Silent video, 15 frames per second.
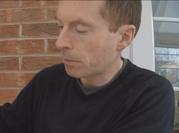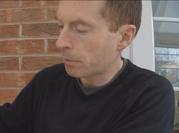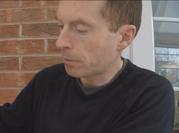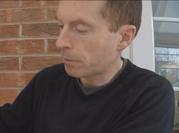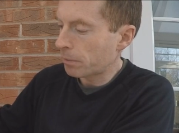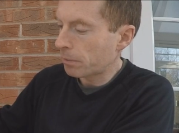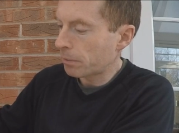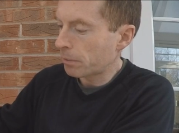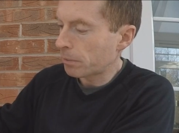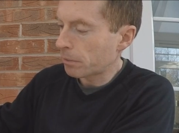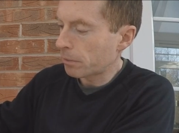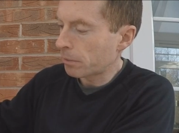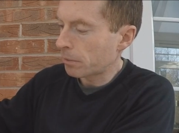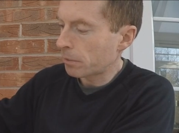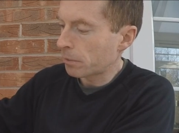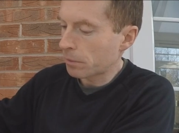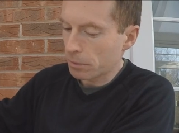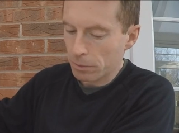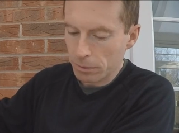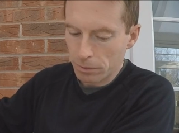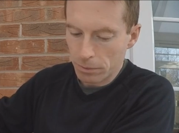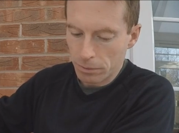
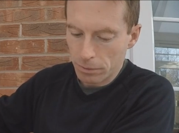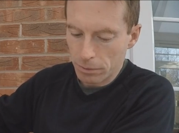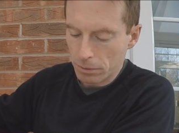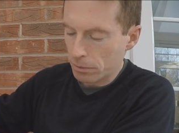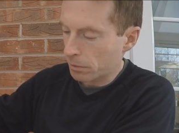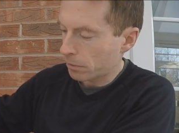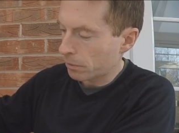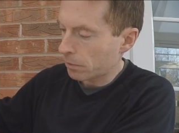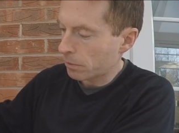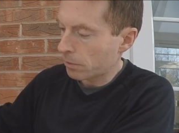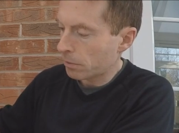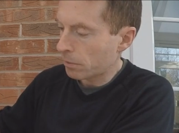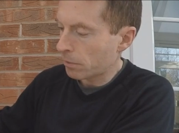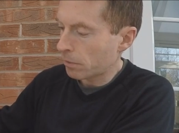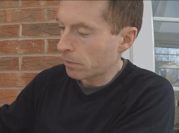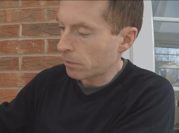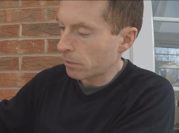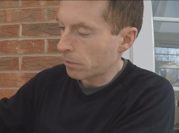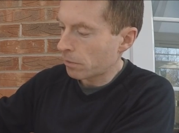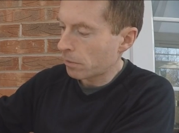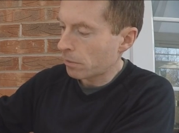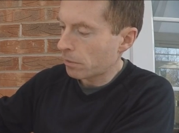
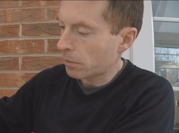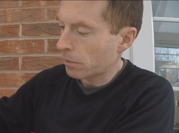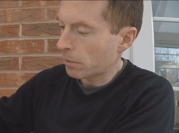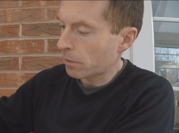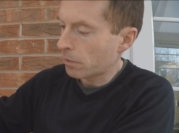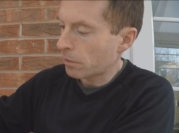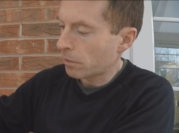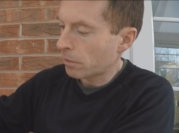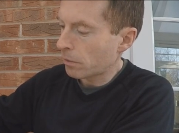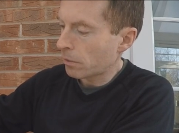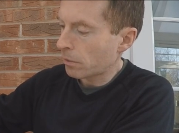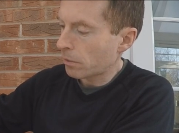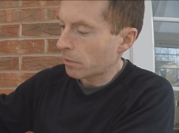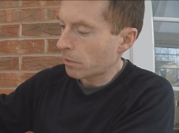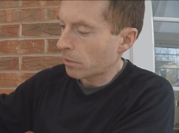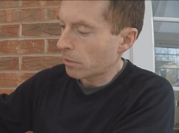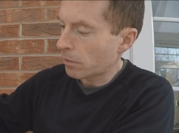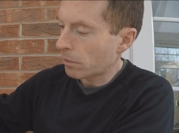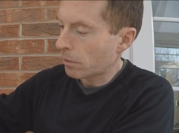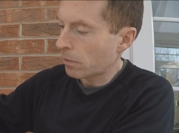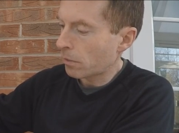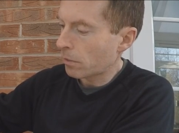
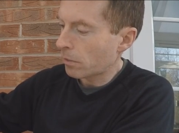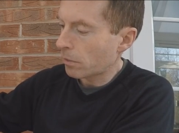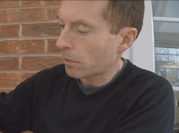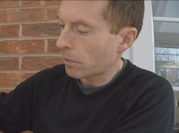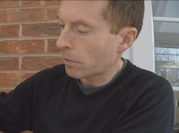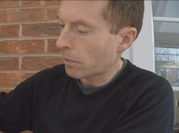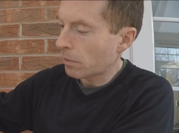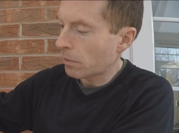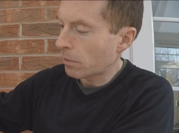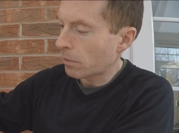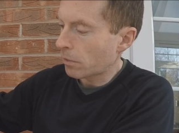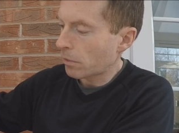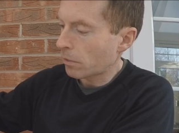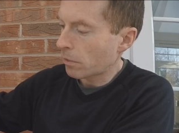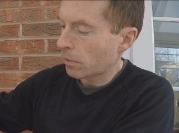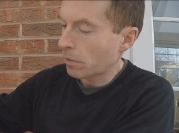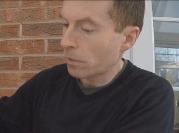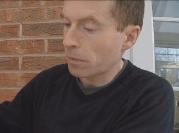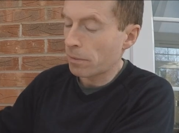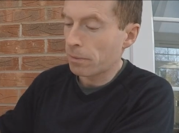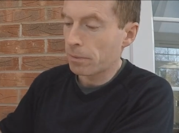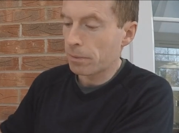
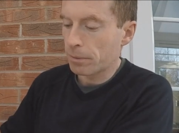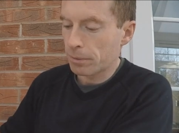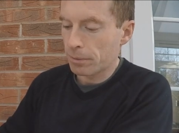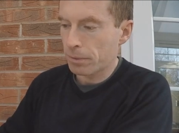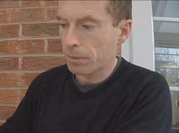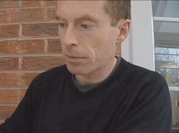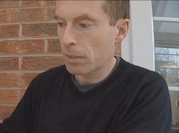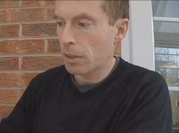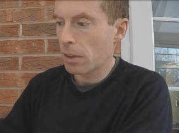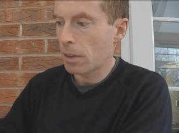Nobody speaks.